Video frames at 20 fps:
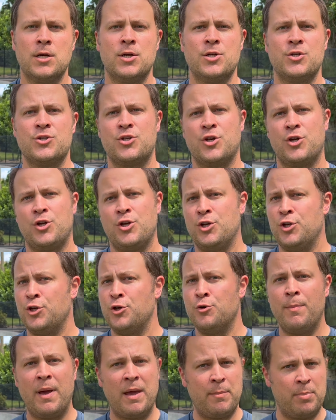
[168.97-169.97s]
so you
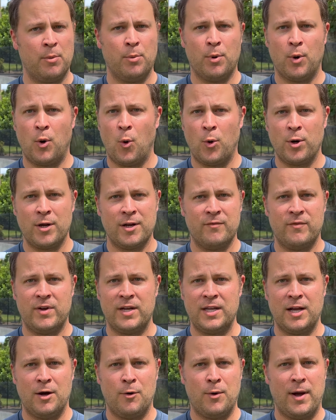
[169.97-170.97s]
may be recording a
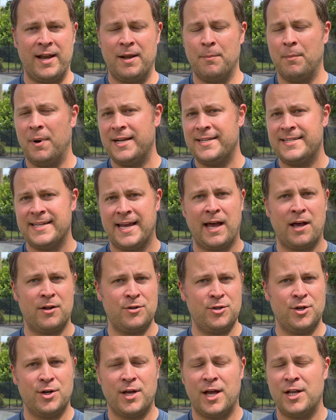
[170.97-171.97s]
video and it might die on
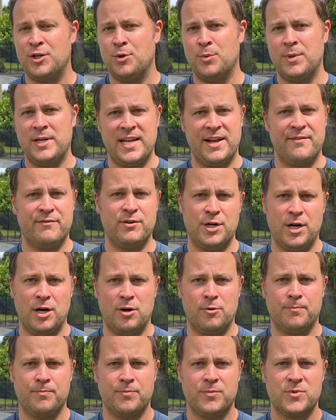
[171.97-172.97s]
you and you would never know.
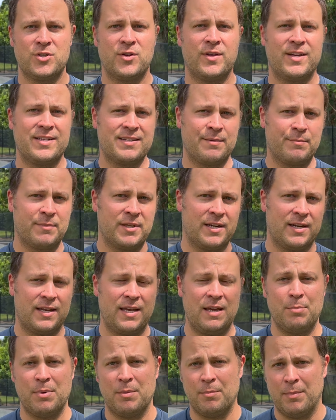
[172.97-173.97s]
So that's something to
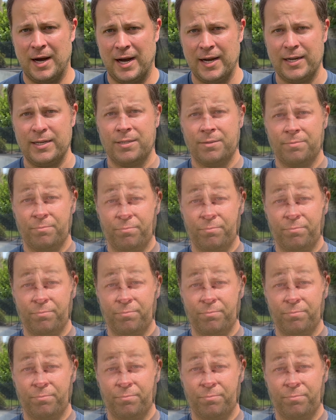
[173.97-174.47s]
keep in mind.